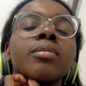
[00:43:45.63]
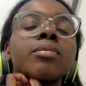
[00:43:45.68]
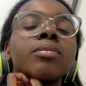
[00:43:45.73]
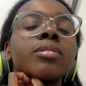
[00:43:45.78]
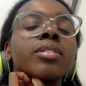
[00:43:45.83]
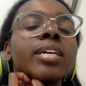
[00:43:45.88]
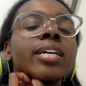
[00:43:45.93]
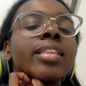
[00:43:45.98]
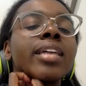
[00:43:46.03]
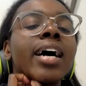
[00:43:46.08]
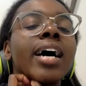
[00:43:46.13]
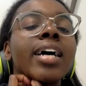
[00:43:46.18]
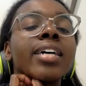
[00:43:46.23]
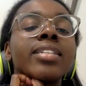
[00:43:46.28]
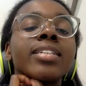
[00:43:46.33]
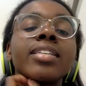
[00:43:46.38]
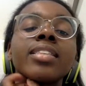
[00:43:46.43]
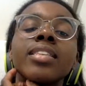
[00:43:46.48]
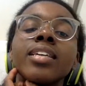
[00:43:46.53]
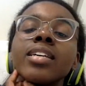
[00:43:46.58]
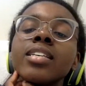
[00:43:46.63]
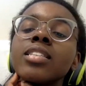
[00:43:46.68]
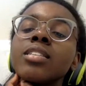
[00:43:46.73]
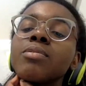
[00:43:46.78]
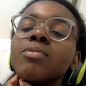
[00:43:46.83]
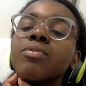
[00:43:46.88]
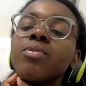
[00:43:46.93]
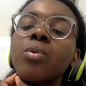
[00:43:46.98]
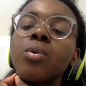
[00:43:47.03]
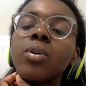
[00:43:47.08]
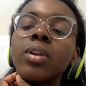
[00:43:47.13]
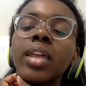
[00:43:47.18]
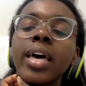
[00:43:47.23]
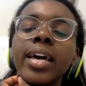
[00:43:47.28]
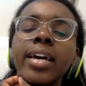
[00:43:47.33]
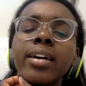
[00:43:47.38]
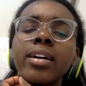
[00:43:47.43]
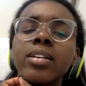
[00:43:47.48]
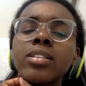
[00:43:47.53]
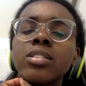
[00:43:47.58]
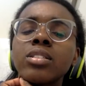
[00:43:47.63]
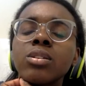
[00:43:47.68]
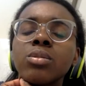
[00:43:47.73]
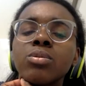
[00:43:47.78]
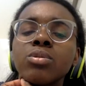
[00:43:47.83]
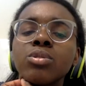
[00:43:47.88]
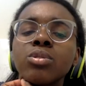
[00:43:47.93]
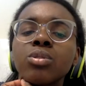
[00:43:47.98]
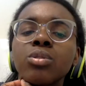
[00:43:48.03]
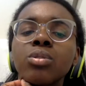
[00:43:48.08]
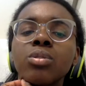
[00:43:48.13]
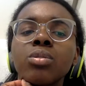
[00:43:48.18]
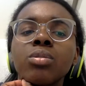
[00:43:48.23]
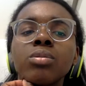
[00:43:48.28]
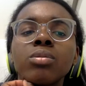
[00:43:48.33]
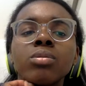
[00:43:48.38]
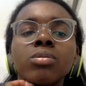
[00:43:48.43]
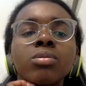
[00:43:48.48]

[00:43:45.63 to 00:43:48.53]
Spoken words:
say that I did this for like a social